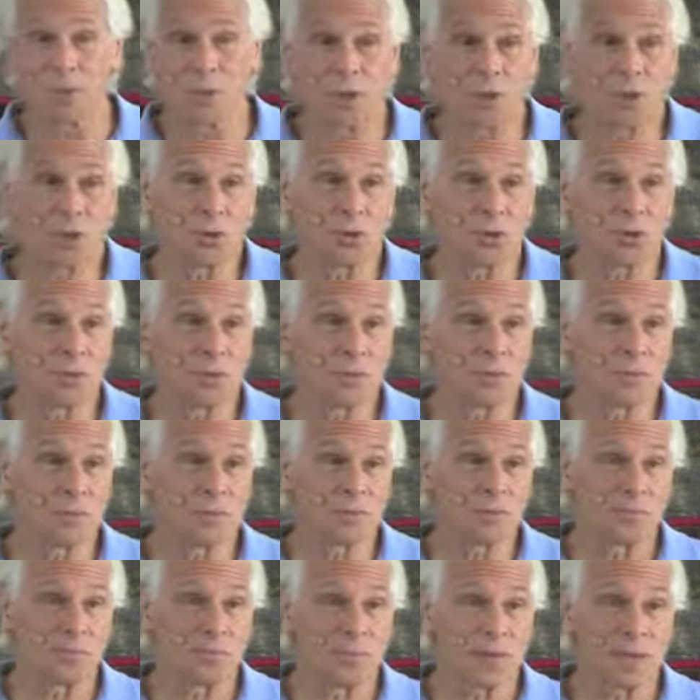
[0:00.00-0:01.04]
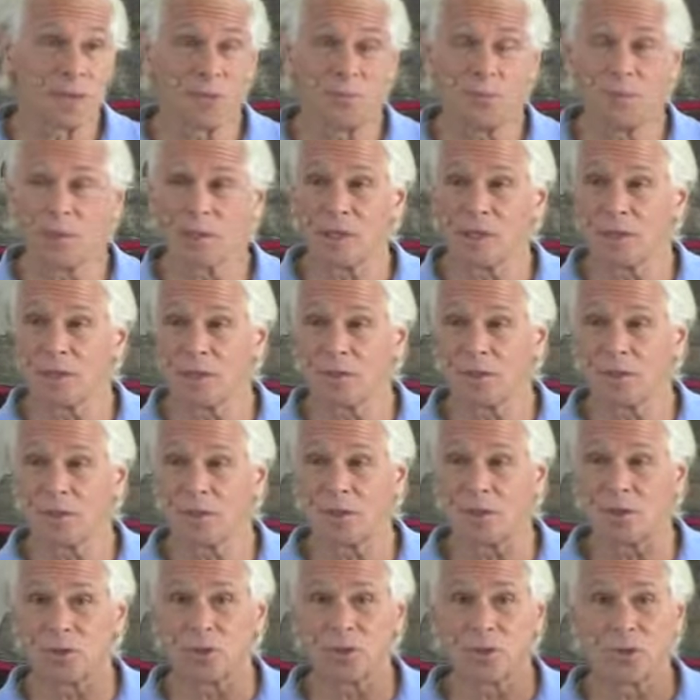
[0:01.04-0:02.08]
Teachers. Anybody here a
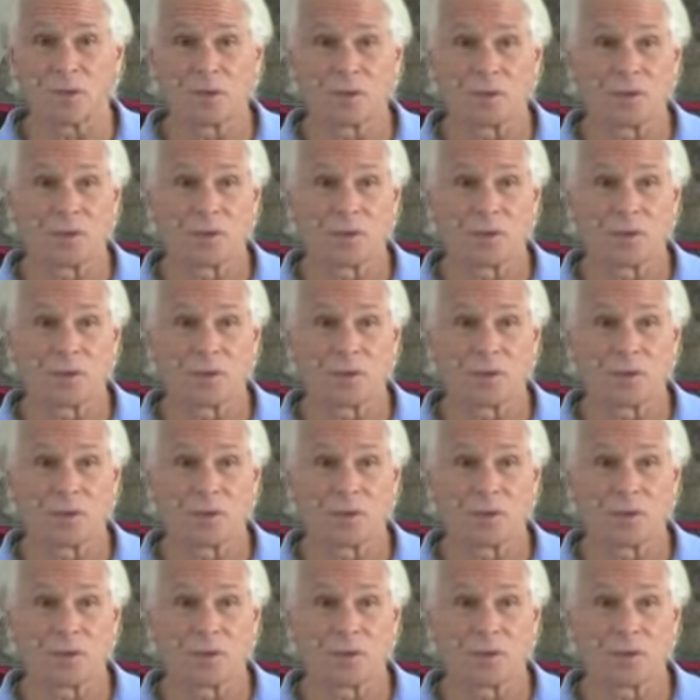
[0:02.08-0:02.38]
teacher?